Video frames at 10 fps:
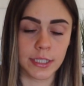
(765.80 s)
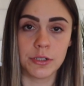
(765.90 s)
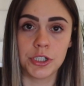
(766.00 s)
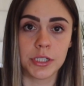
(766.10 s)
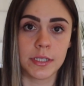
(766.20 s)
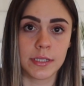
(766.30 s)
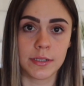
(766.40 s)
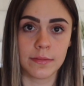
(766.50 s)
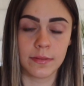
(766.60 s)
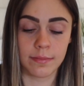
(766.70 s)
you
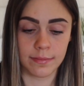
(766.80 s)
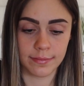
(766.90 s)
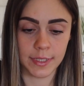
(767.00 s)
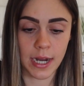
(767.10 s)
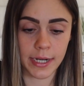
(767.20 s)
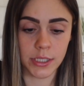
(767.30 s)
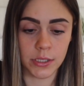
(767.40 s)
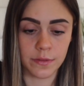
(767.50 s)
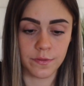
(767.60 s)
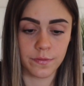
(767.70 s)
just kind
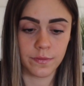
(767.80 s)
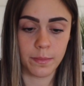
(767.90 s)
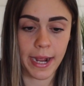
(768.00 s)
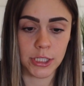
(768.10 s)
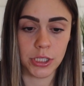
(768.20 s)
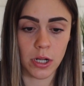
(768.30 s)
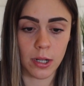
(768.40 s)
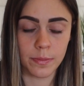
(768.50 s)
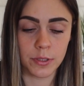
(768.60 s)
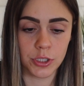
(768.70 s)
of match it
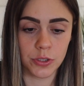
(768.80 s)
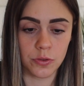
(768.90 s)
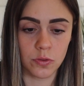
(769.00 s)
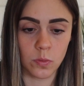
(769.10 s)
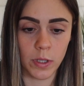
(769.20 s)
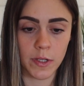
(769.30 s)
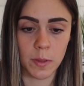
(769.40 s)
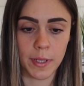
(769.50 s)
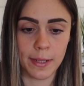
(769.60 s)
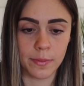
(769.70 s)
up to where
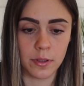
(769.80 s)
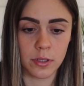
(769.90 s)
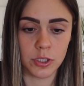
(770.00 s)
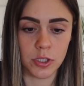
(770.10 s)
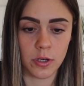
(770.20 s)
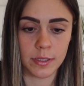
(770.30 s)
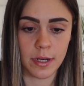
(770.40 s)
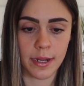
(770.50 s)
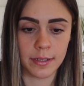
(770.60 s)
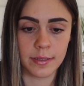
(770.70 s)
the paper starts
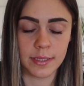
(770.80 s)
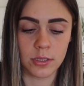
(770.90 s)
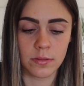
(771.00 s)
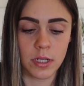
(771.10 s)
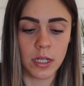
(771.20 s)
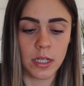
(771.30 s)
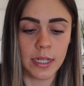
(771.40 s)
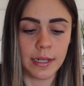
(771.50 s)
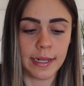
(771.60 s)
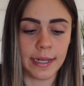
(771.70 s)
and ends,
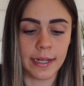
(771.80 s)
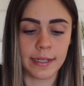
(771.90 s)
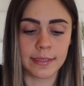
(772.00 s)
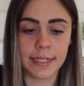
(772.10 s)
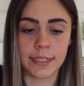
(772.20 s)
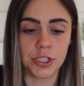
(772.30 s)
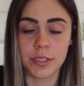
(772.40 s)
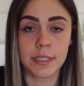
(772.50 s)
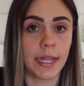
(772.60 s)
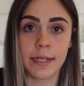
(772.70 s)
and it
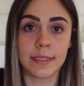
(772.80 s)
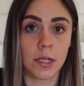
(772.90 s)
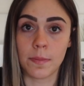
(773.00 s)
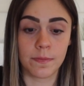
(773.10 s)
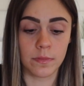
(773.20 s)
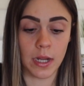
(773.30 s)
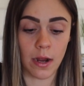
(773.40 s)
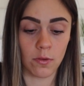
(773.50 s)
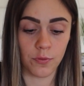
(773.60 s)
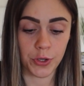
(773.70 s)
just scans it
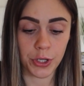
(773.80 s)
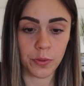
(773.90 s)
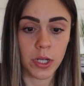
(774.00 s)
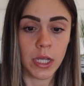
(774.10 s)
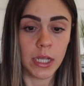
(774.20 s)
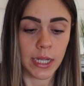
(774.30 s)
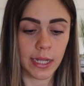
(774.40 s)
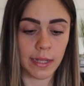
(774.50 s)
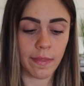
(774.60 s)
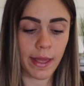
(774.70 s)
out for you.
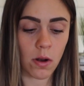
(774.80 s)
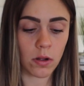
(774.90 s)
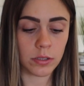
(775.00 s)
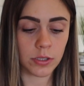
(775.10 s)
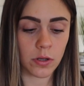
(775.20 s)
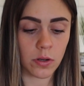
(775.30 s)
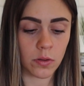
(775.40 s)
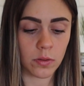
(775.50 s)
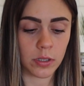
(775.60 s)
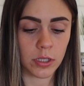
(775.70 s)
And then
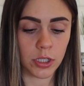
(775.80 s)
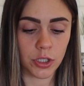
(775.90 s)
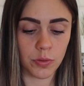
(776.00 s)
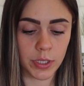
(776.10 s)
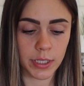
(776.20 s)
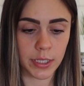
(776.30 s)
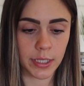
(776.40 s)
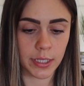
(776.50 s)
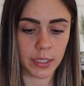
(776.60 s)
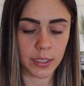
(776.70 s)
also you
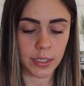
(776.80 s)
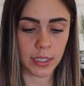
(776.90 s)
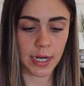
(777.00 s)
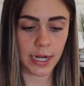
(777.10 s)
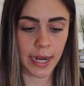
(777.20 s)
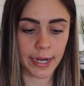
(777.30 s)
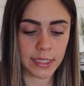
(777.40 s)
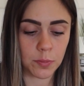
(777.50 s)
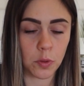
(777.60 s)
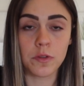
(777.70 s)
could kind of
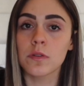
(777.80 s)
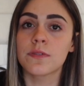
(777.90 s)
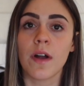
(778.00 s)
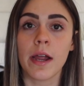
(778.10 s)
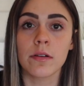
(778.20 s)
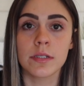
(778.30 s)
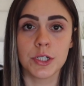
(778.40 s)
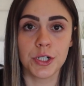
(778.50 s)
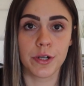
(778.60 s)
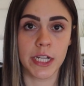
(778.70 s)
export those files
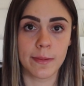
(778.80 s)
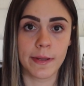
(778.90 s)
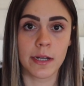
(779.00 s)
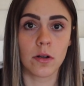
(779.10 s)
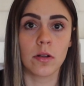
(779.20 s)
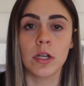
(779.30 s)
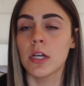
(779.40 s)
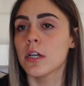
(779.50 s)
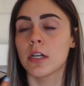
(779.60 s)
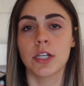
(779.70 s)
to your email,
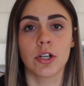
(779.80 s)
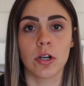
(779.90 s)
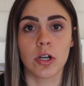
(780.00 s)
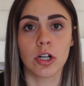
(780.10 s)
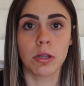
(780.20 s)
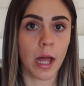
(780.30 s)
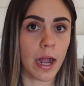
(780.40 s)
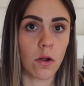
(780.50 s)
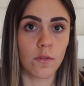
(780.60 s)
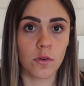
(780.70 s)
your
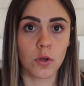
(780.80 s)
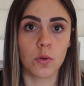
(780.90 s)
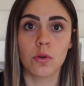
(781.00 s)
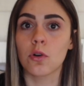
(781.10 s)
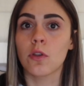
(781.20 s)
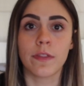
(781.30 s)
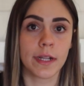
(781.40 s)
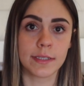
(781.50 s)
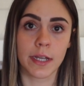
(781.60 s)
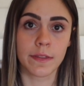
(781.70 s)
cloud for Google,
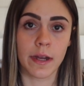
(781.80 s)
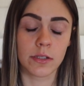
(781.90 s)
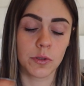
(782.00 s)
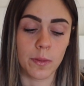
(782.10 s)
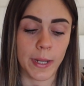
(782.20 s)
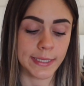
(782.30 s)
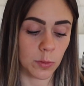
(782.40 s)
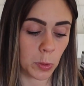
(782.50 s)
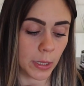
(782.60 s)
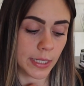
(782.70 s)
things like that. So it makes it
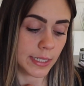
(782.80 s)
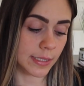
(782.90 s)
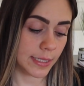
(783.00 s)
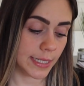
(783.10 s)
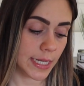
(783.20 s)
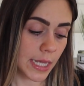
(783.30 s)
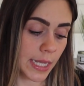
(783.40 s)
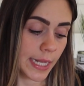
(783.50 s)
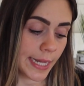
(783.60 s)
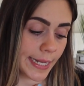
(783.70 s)
really easy,
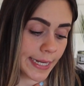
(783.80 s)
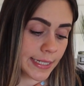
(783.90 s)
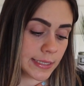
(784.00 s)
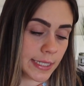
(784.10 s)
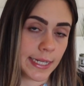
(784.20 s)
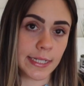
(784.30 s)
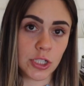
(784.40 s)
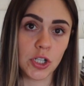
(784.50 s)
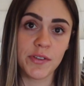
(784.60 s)
and it's good